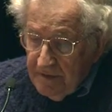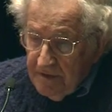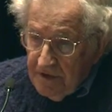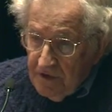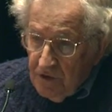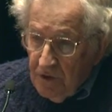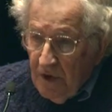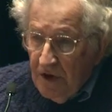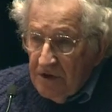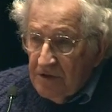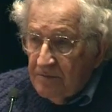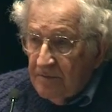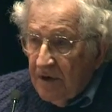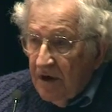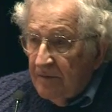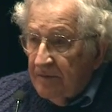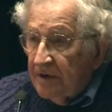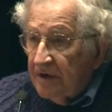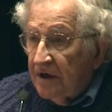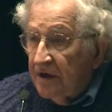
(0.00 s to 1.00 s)
U.S.
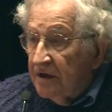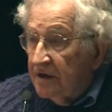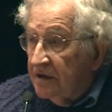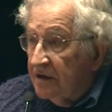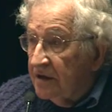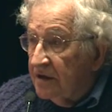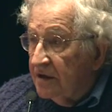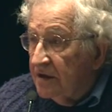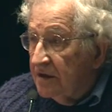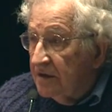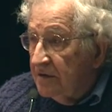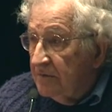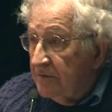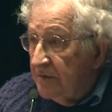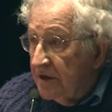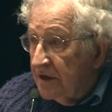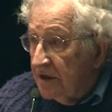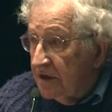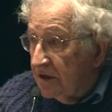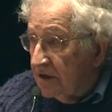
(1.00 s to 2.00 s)
propaganda and
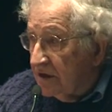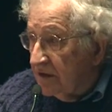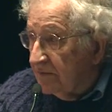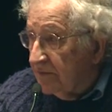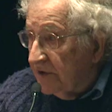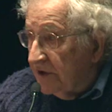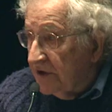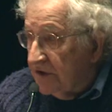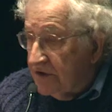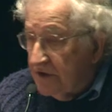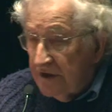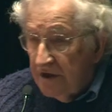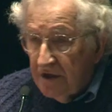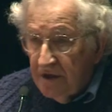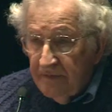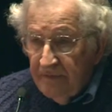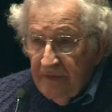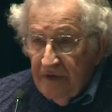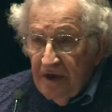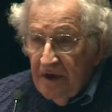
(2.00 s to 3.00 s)
media
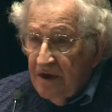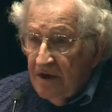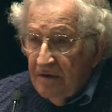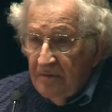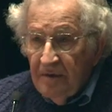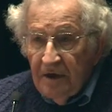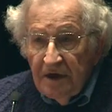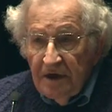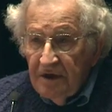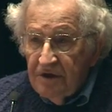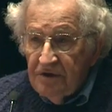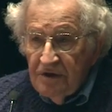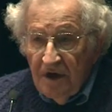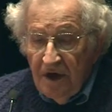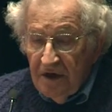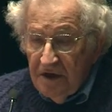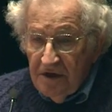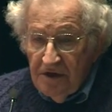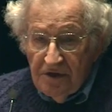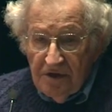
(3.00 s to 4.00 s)
complicity, but it's
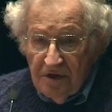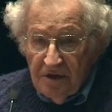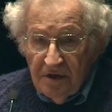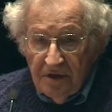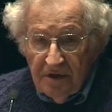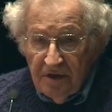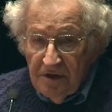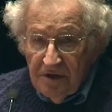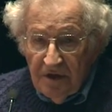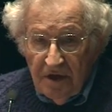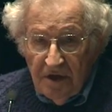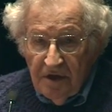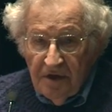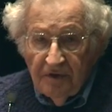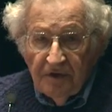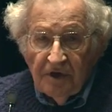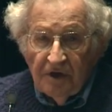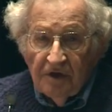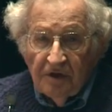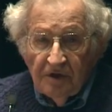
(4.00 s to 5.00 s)
not
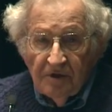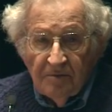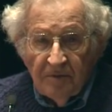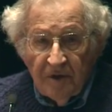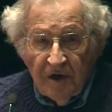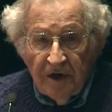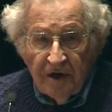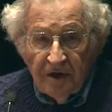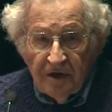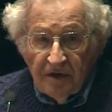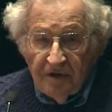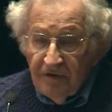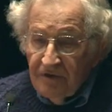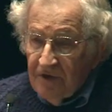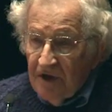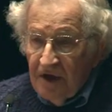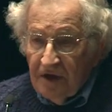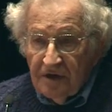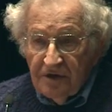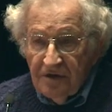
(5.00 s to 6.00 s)
difficult to break. The
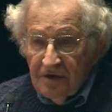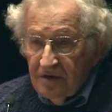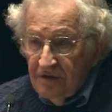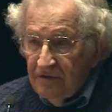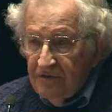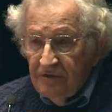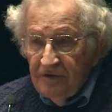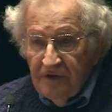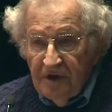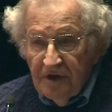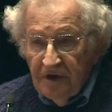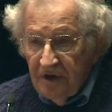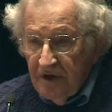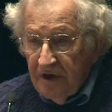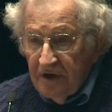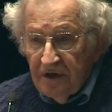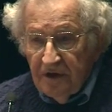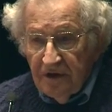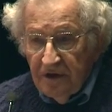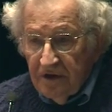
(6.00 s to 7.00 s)
facts are very
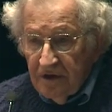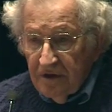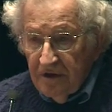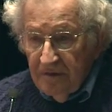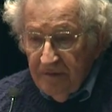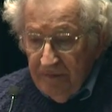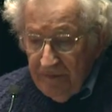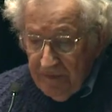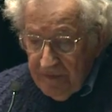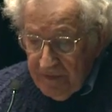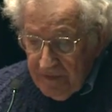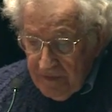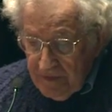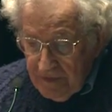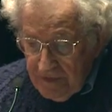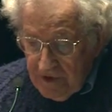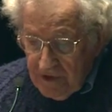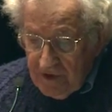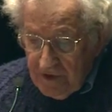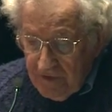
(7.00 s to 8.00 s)
clear.
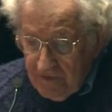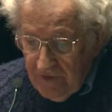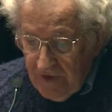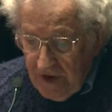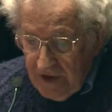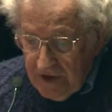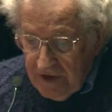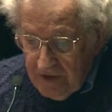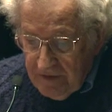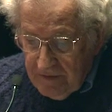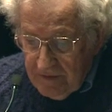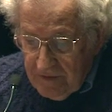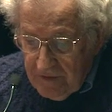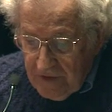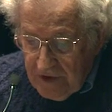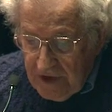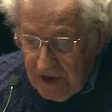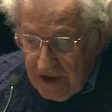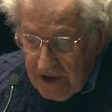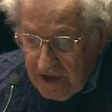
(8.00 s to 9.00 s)
You can find them
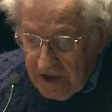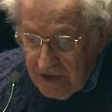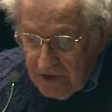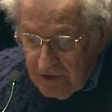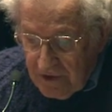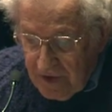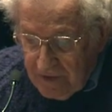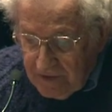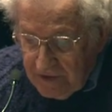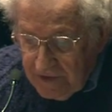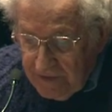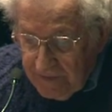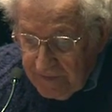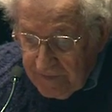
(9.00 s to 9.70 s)
without any trouble.